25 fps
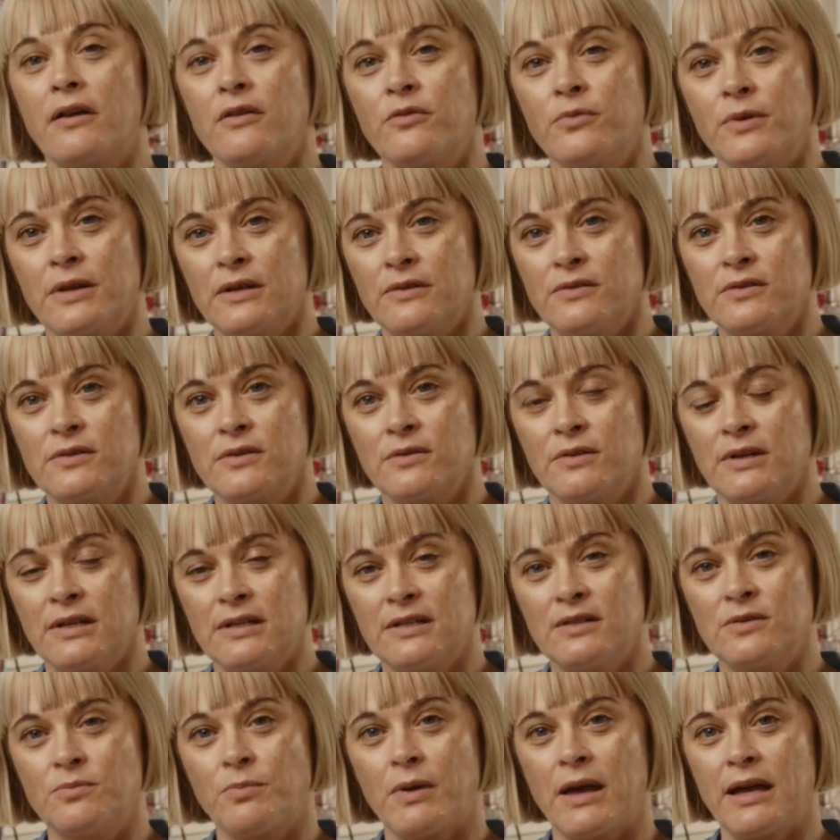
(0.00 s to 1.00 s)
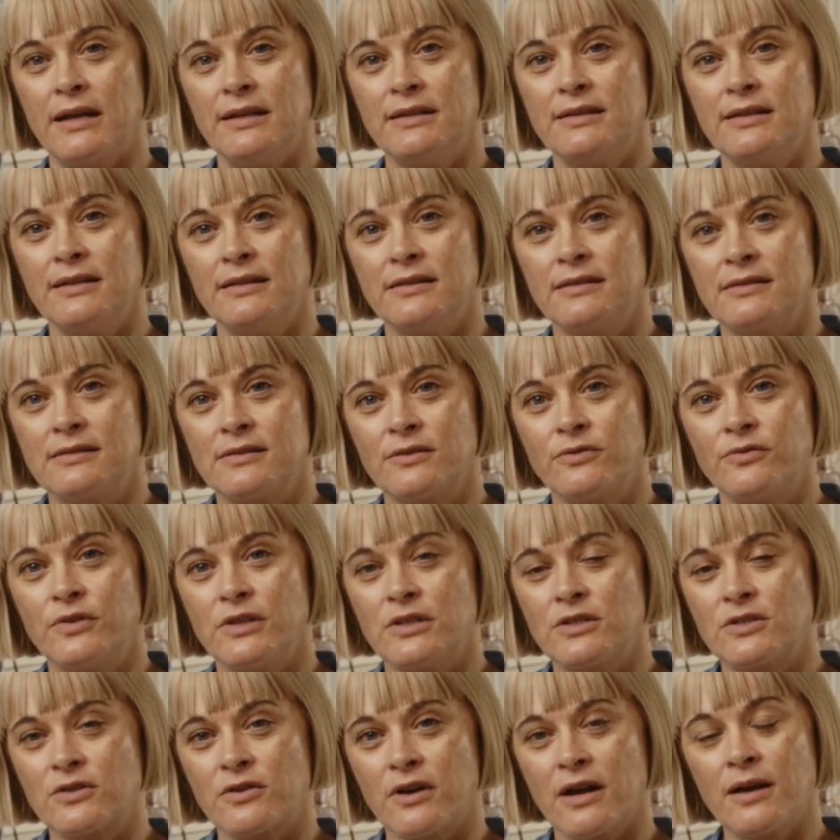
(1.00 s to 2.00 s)
of one of Saretta's paintings,
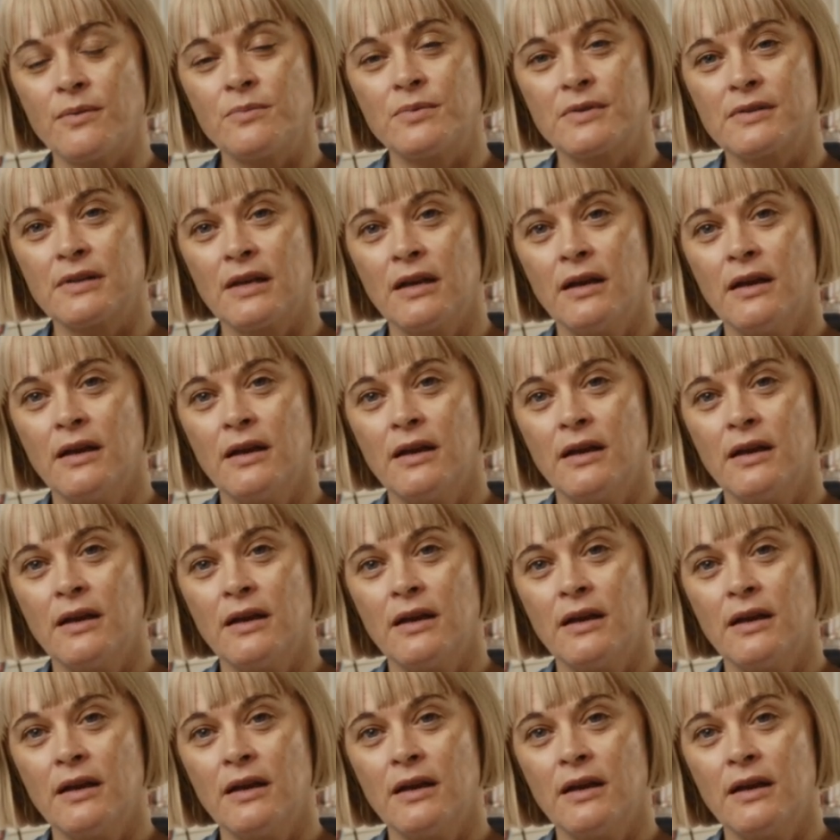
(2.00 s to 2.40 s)
fish traps.